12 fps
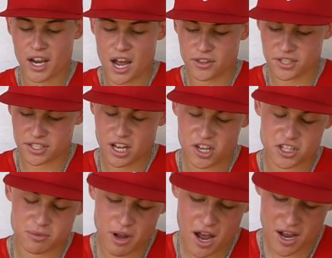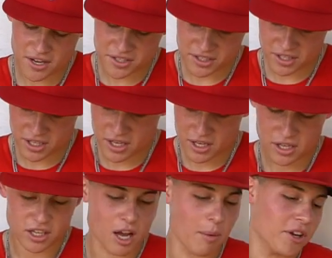I got this customized.
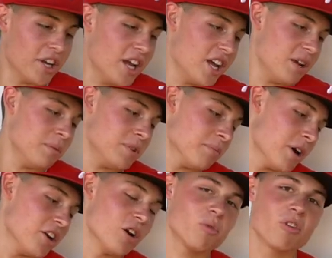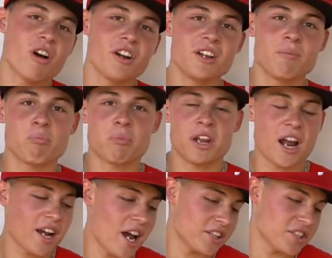Got my name and my number on it, and
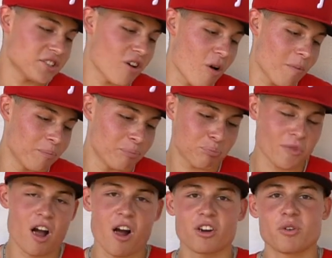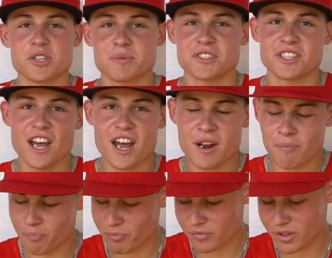I got this on Christmas Day.
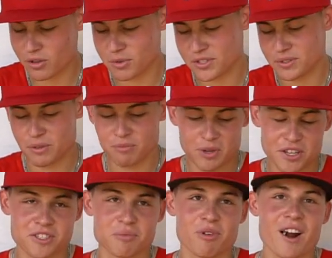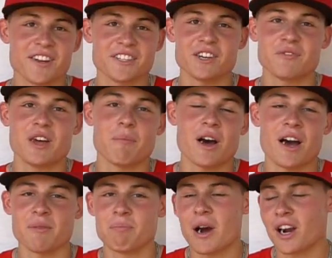It was a big surprise gift that
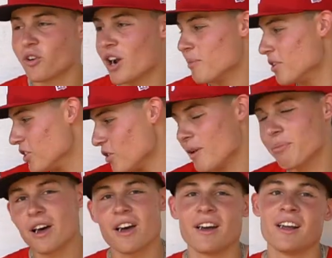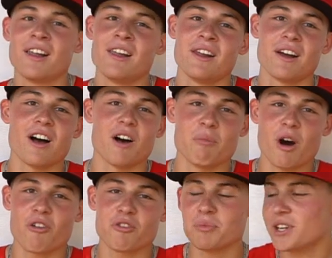my grandma and grandpa bought for